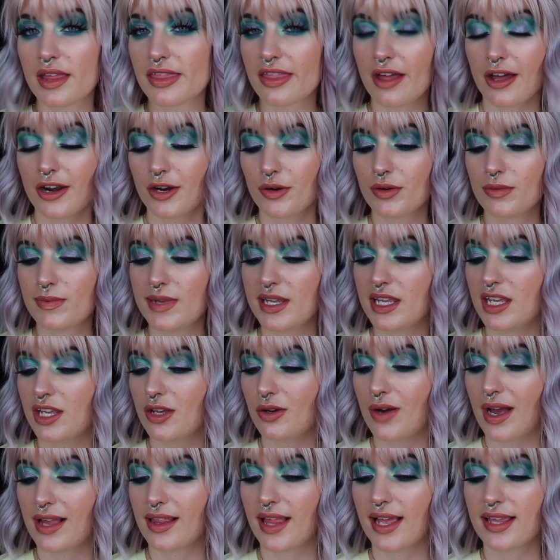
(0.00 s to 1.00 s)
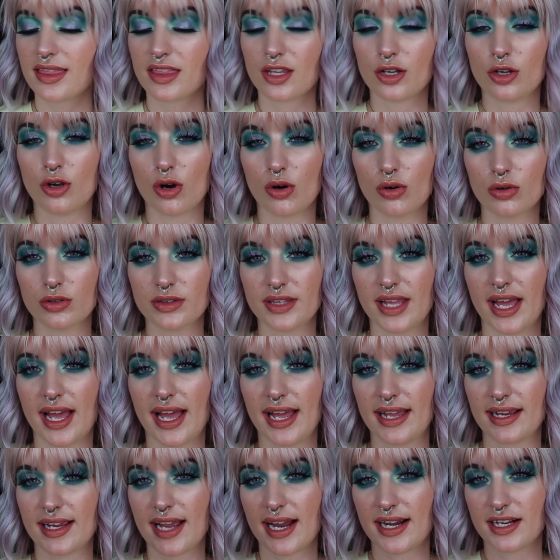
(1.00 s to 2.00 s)
thought it would be cute. I like the gold
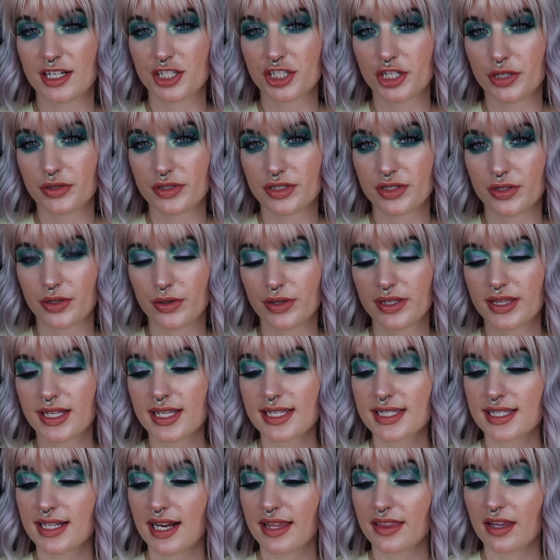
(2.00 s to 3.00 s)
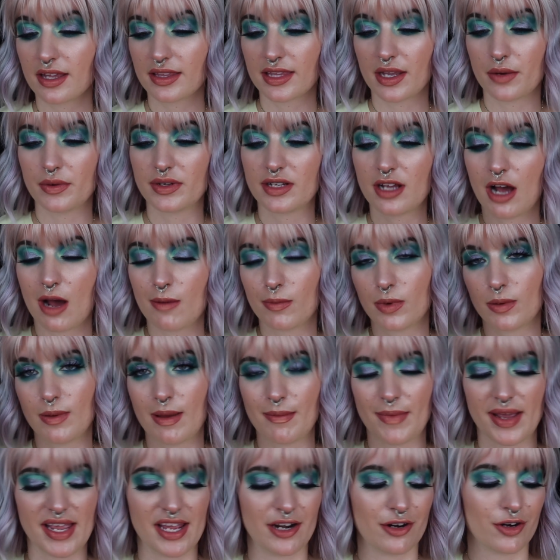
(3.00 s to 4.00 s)
that kind of shows through in this and I thought that would
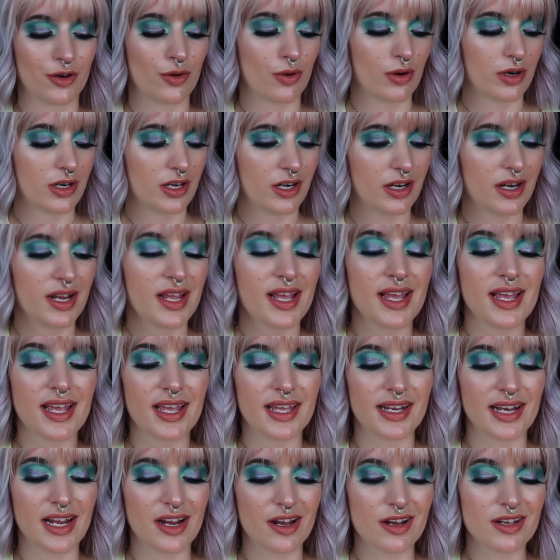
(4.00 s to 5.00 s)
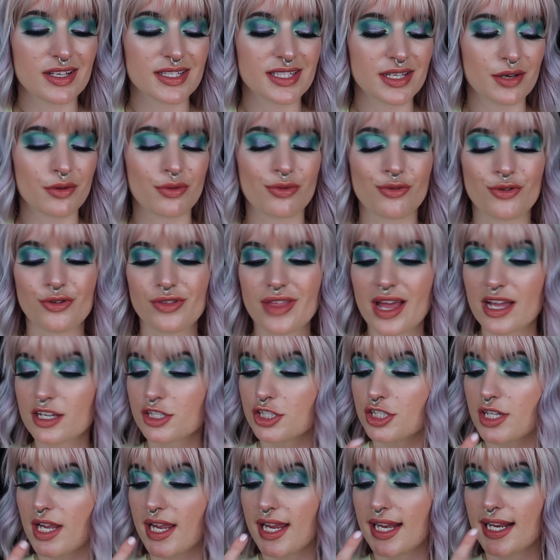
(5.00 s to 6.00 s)
complement my inner corner. And I also threw that
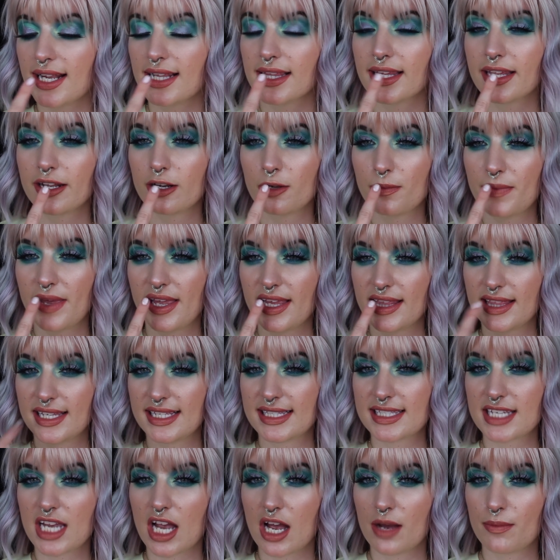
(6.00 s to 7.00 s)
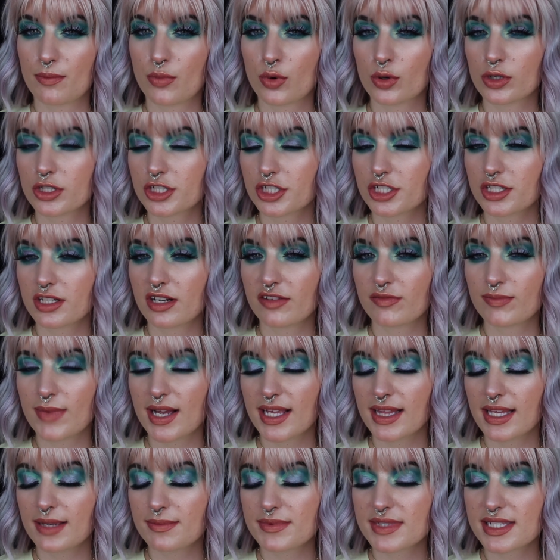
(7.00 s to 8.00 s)
shade a little bit in the top portion of
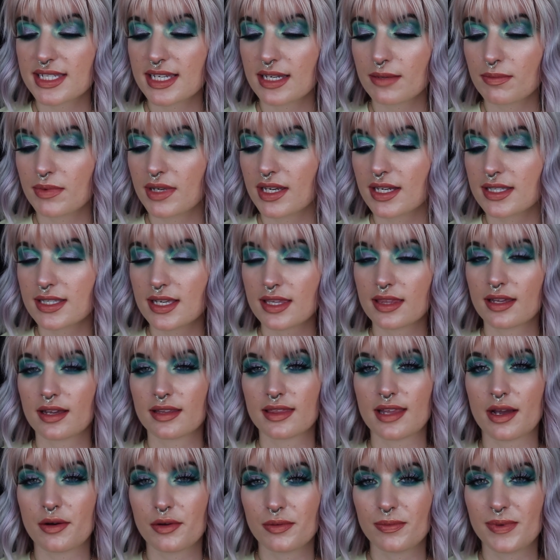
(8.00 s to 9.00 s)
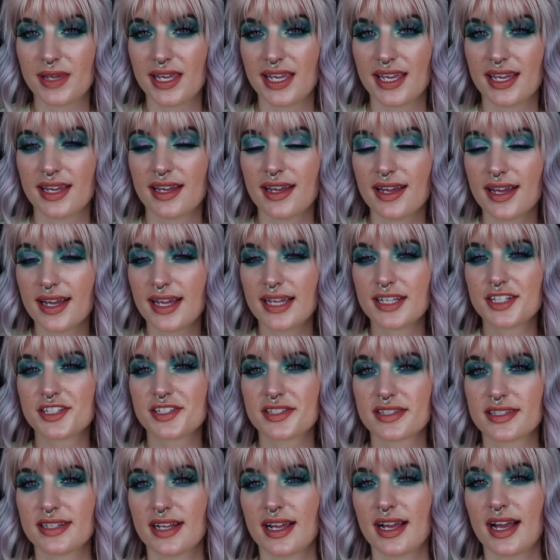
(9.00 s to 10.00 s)
my lipstick because I thought that would be
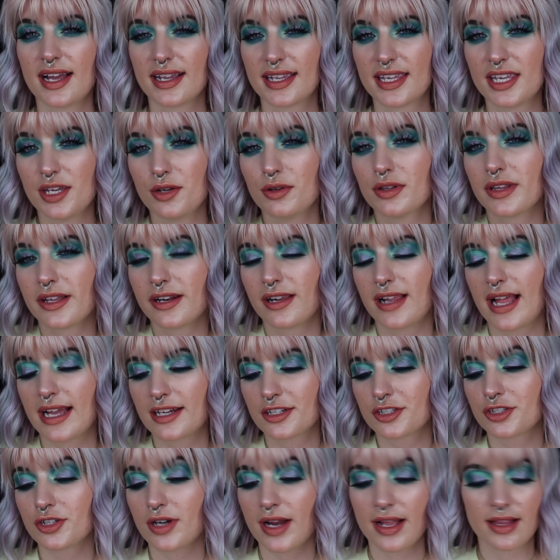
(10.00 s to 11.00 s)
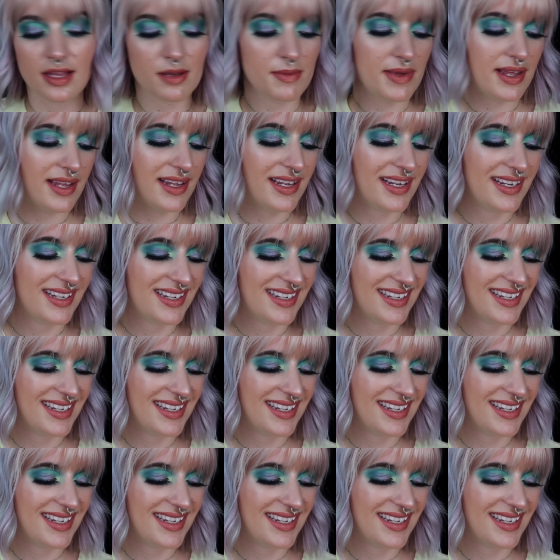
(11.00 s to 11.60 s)
just a, a cute little extra element.